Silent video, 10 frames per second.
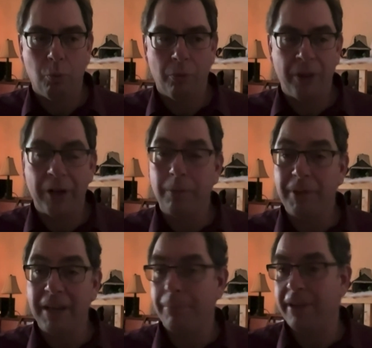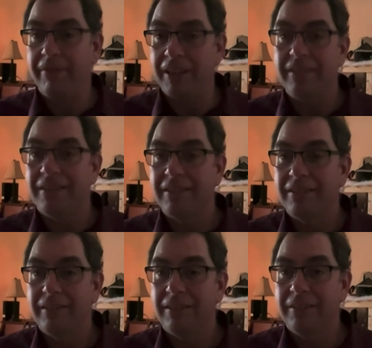There will be a pivot
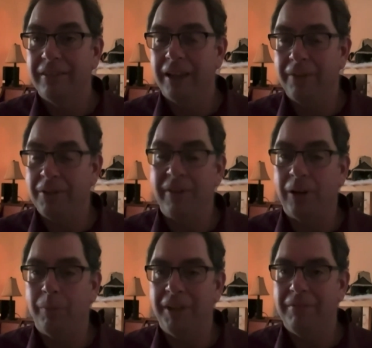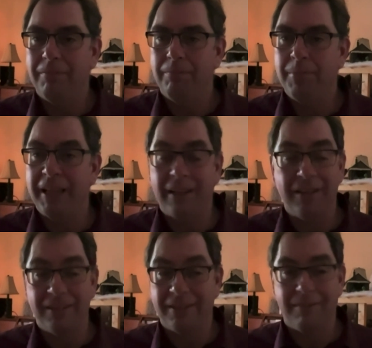of development
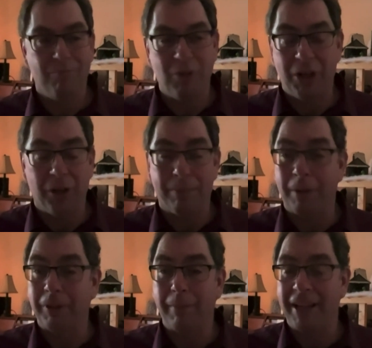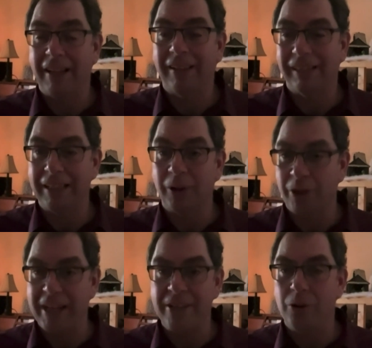because the public made it clear
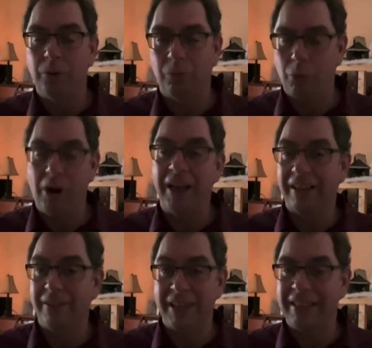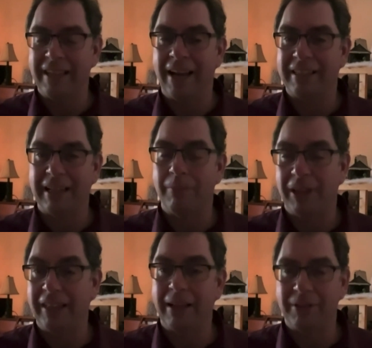they don't want the exact same
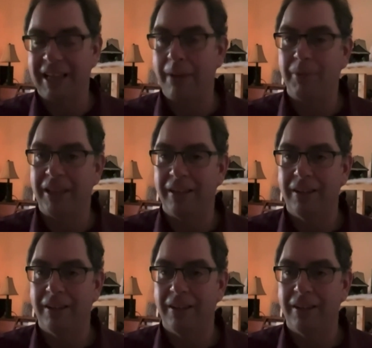thing that was happening.